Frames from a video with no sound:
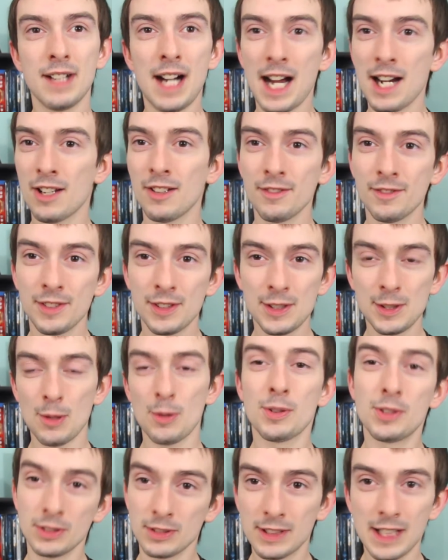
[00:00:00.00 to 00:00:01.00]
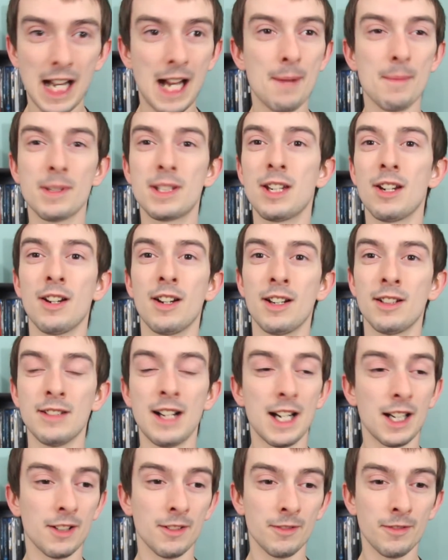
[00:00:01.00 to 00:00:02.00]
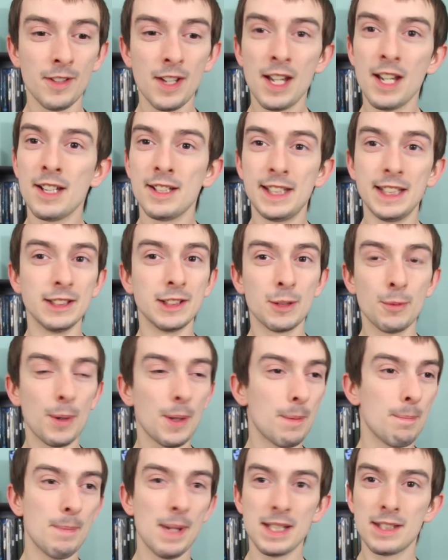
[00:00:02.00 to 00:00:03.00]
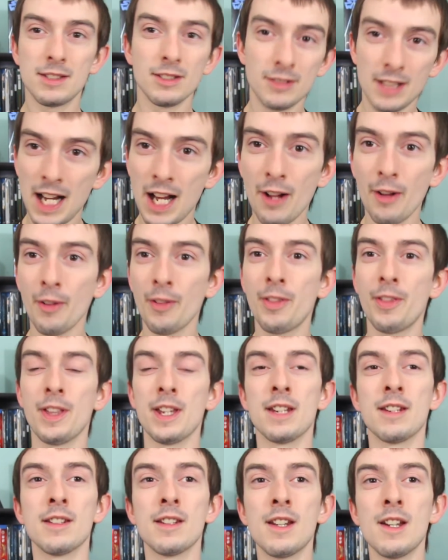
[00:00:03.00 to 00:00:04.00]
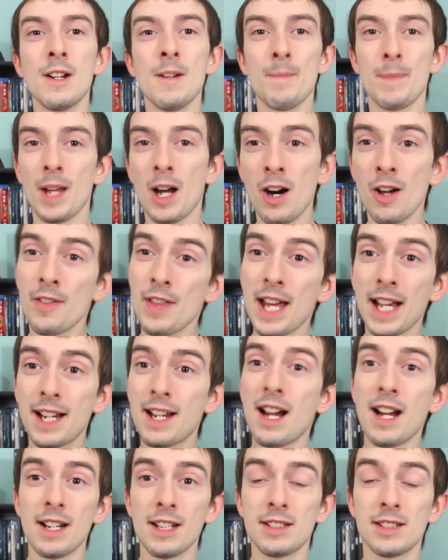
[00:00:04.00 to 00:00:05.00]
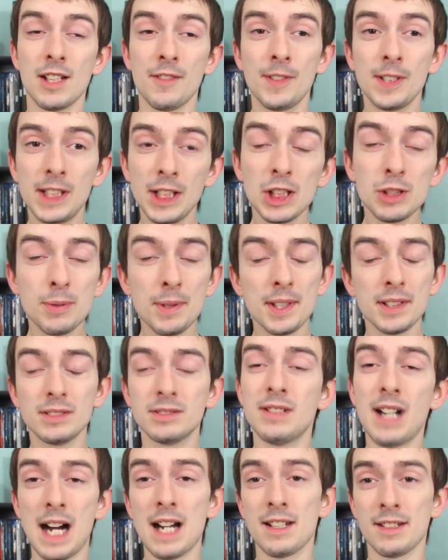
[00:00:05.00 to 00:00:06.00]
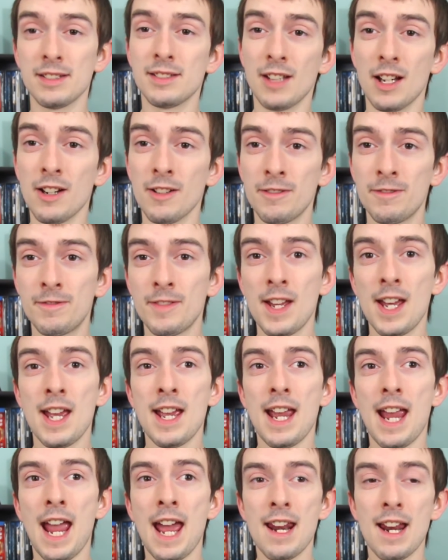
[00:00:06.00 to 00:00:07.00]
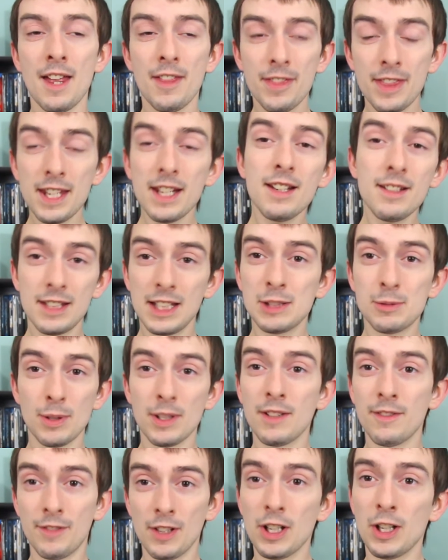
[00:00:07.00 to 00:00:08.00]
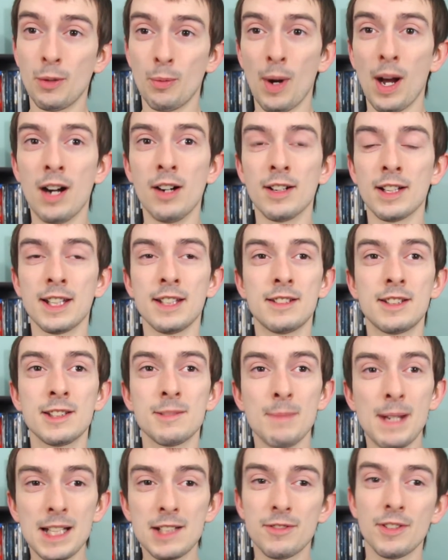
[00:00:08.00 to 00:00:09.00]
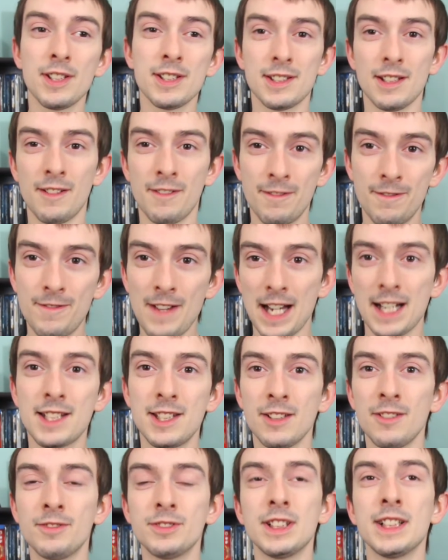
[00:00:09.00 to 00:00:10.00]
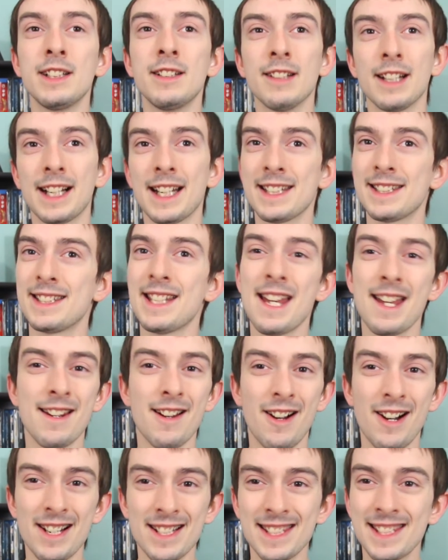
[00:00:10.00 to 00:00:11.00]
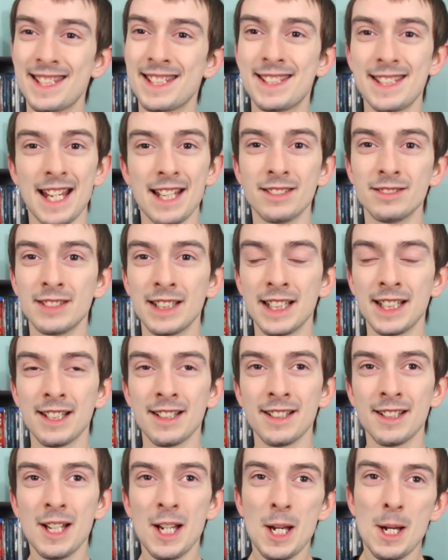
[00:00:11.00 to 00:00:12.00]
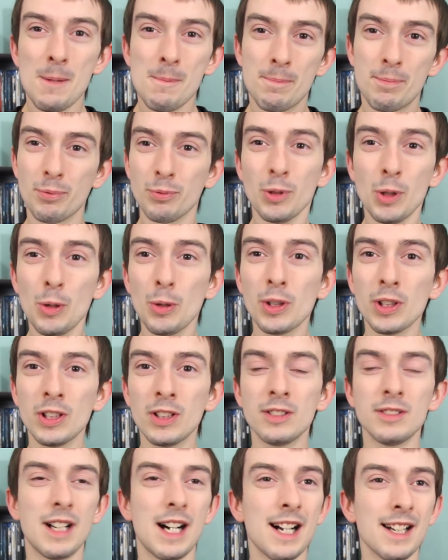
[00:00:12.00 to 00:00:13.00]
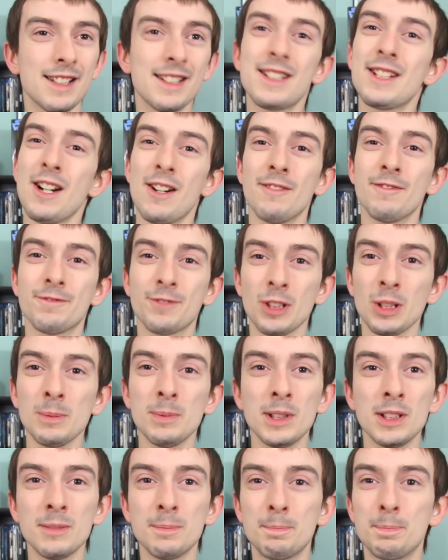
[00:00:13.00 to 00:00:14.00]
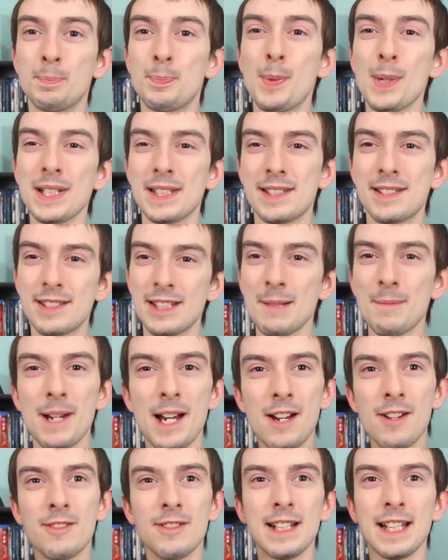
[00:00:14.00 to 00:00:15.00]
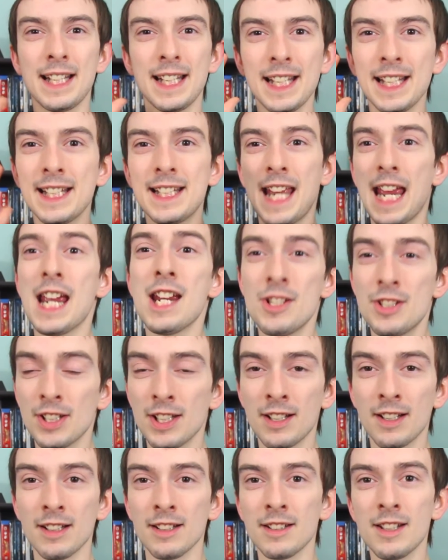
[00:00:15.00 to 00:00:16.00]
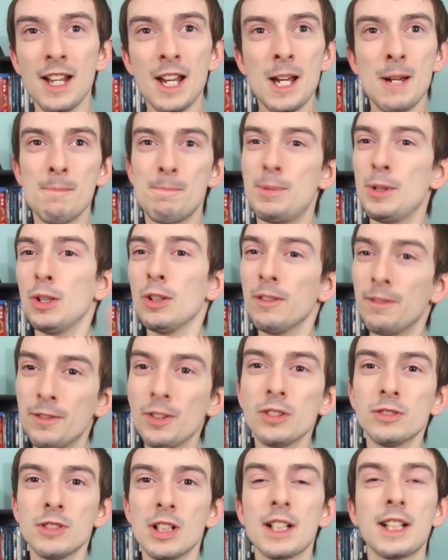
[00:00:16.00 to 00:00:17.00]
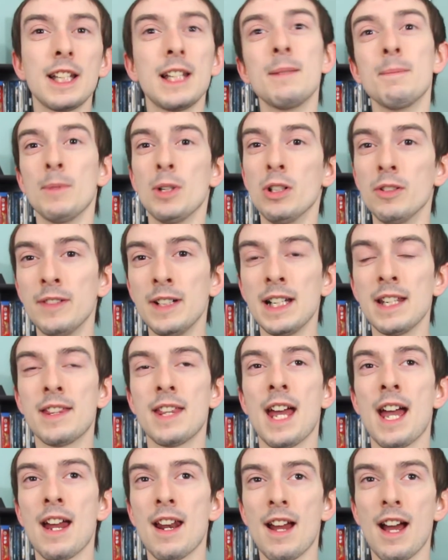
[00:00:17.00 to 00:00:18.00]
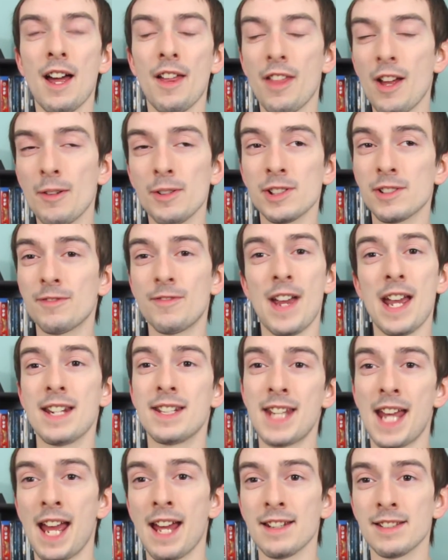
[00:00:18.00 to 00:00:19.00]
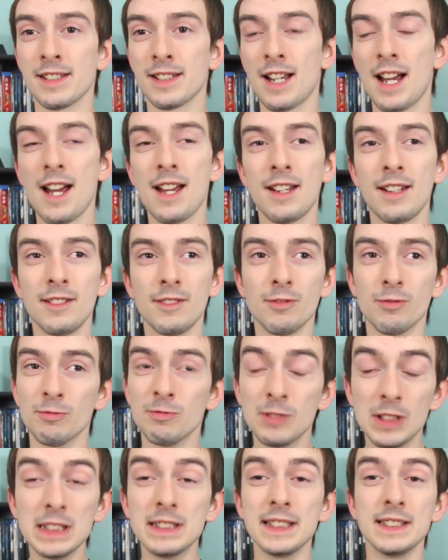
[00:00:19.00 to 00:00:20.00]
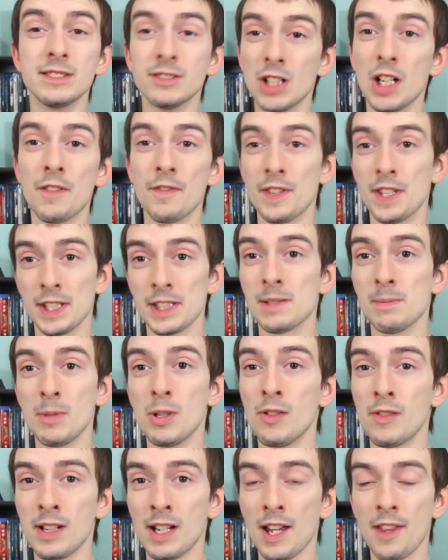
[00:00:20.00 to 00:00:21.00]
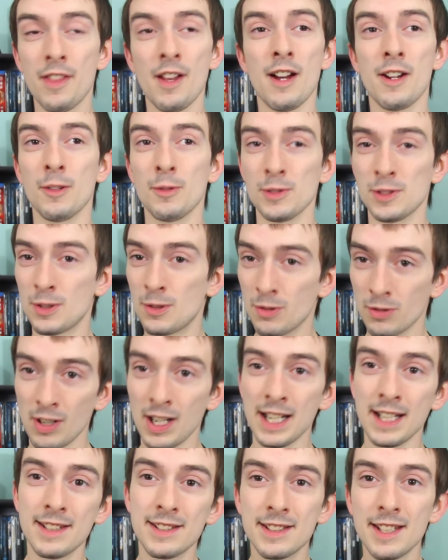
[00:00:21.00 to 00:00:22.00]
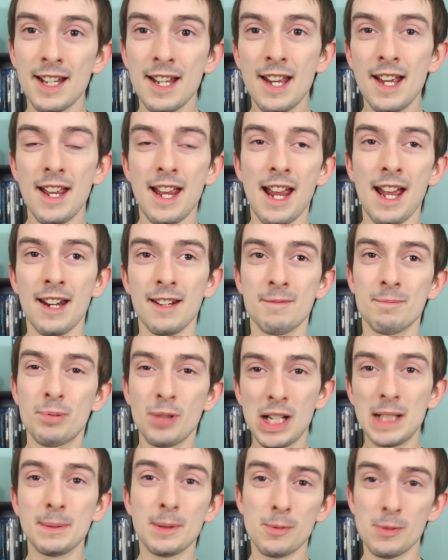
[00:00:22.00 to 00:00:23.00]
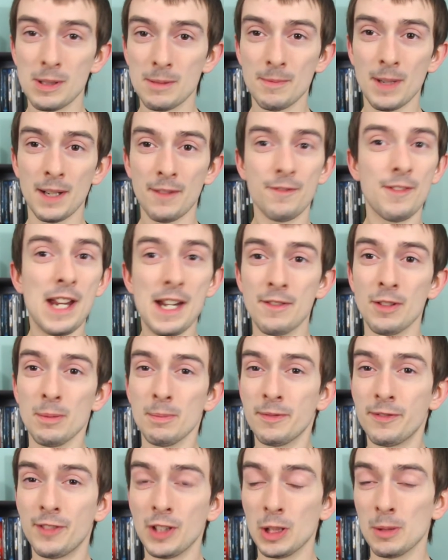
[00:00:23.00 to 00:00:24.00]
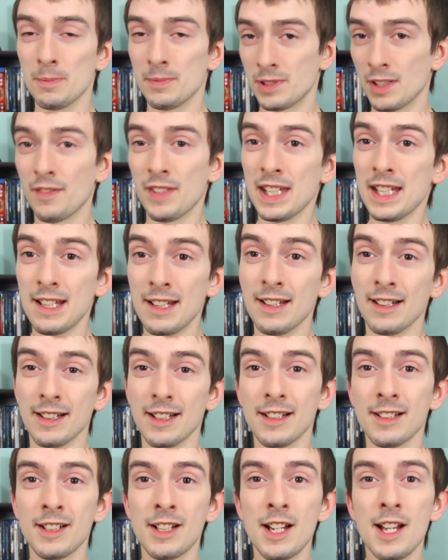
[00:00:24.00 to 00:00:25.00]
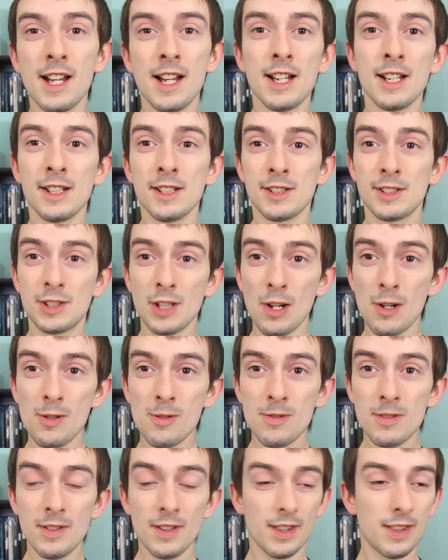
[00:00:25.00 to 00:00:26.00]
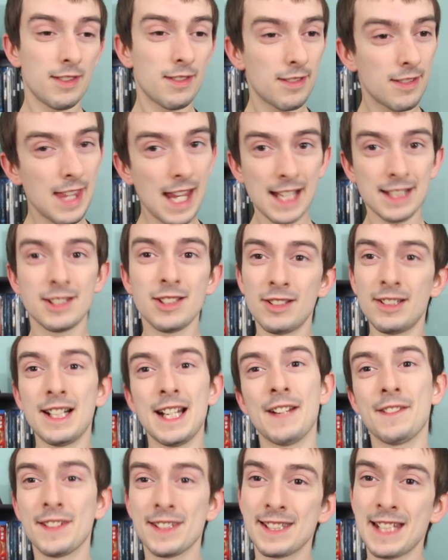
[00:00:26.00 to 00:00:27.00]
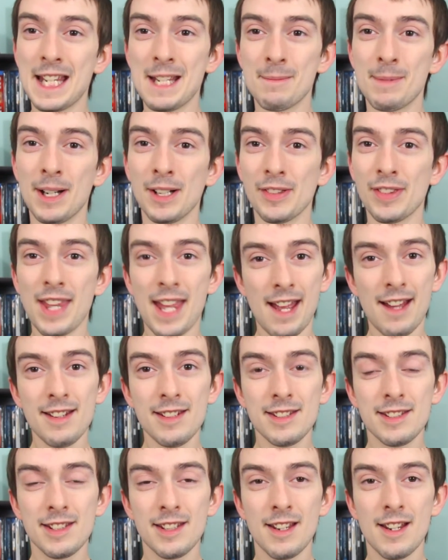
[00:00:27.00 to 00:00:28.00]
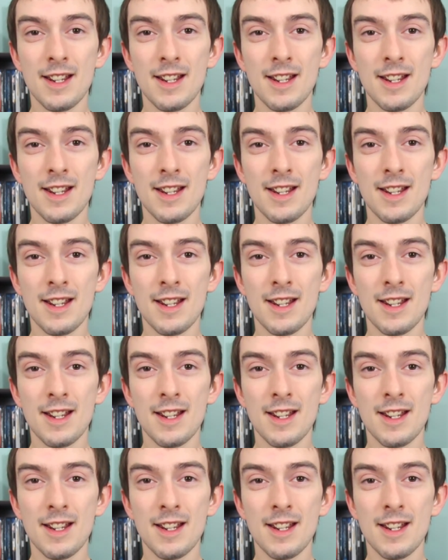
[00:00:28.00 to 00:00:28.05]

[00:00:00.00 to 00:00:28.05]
lot of social commentary, a lot of dealing with mental health and all that kind of stuff. It deals with a lot of stuff, and I think it deals with it very well, and it just makes for this effectively, like I said, unsettling, brutal, uncomfortable, but somehow, like, engaging and beautiful looking movie that I thought was fantastic. I really loved this movie. I thought it was great and probably one of my favorite films of the year. So that's all I have to say about that.